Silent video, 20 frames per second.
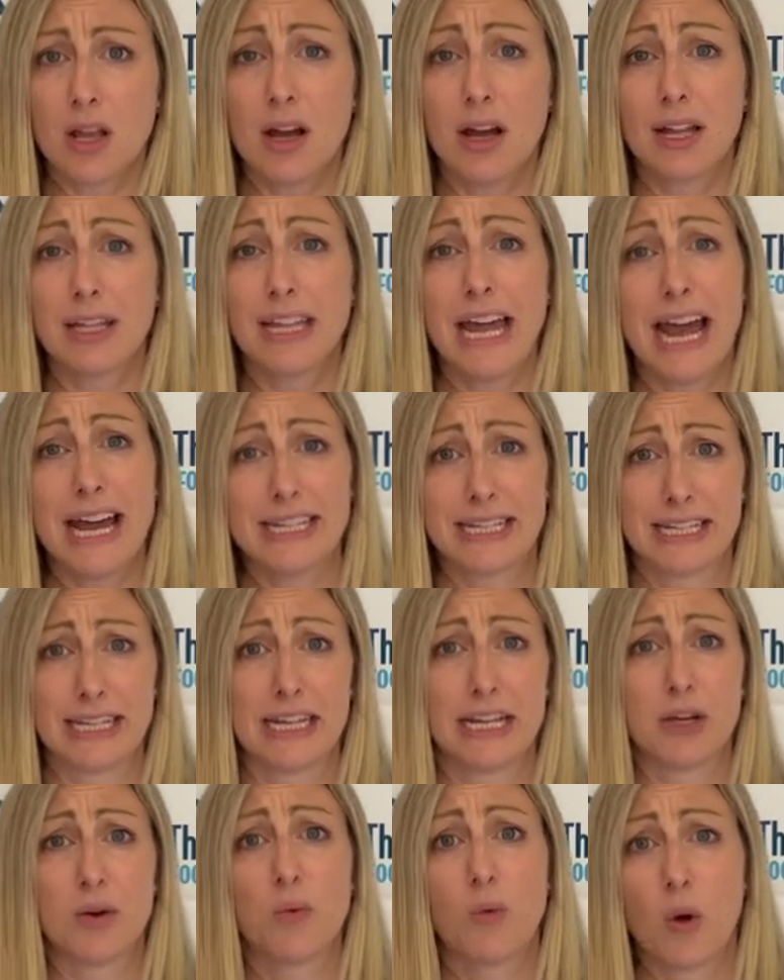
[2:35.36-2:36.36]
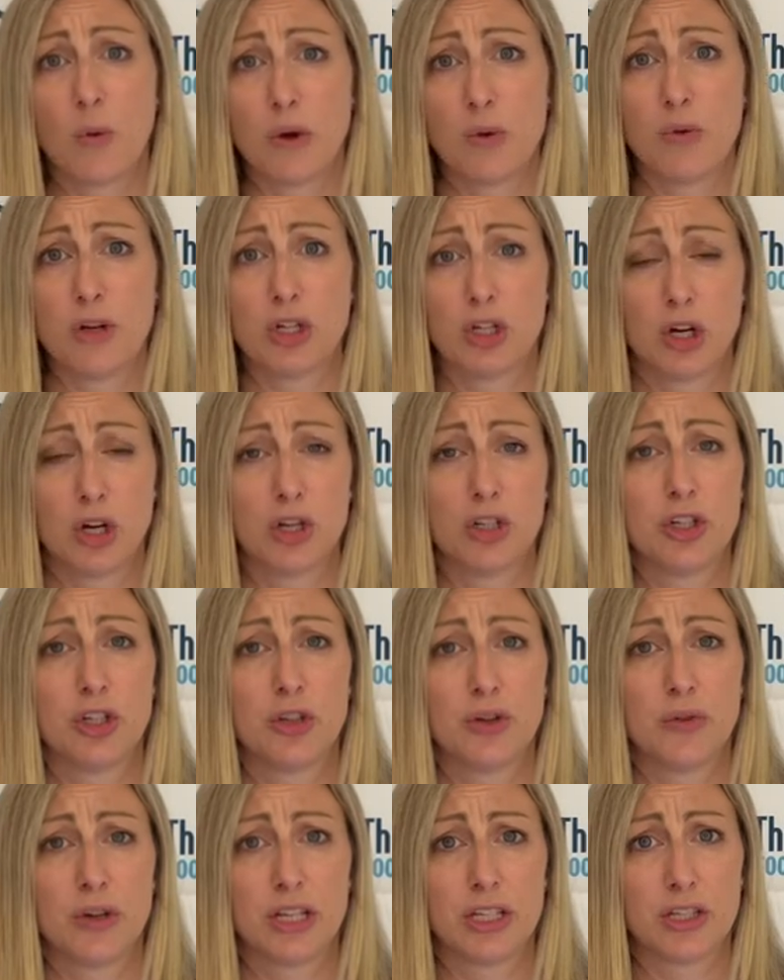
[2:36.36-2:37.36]
lastly, what we would turn
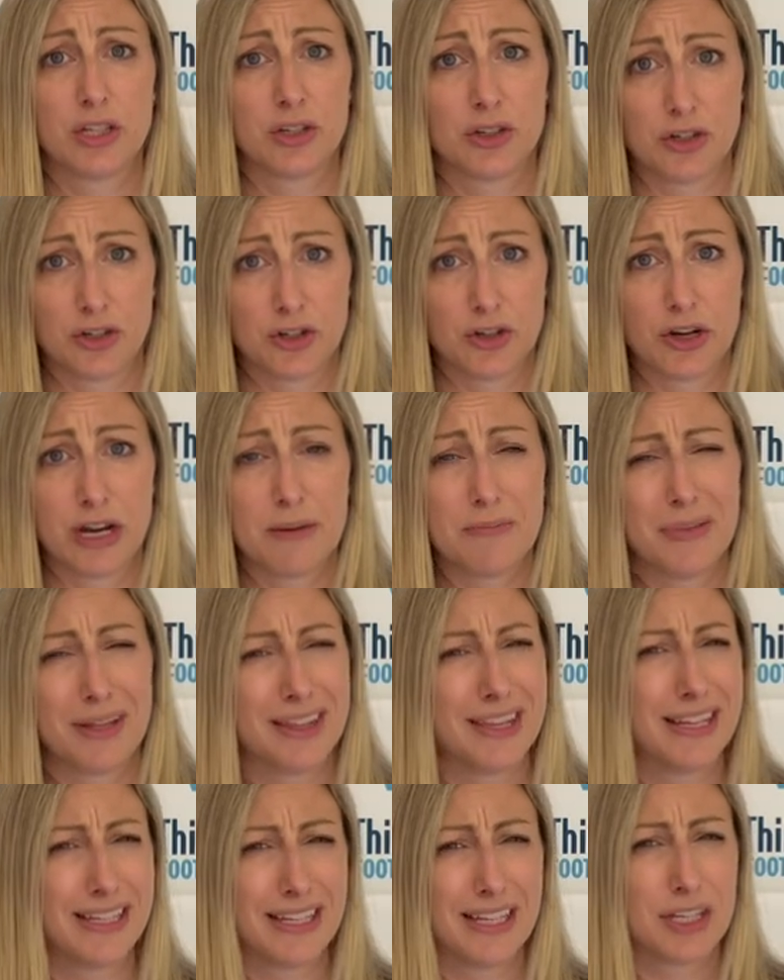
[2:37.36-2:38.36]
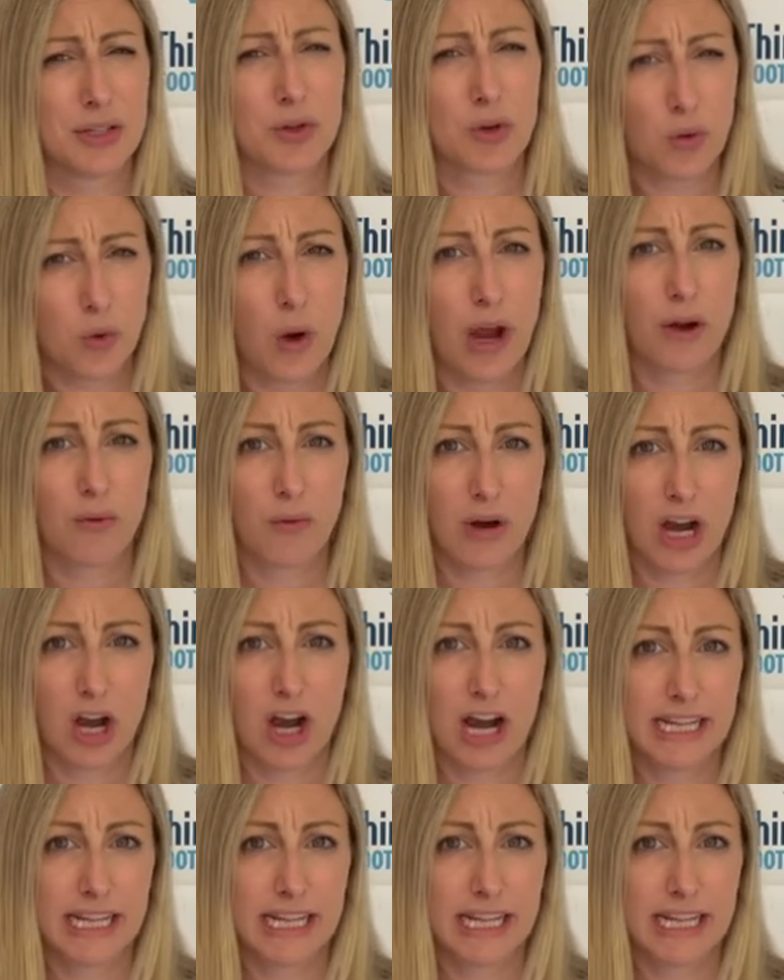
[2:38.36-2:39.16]
to is surgery, but this is quite rare.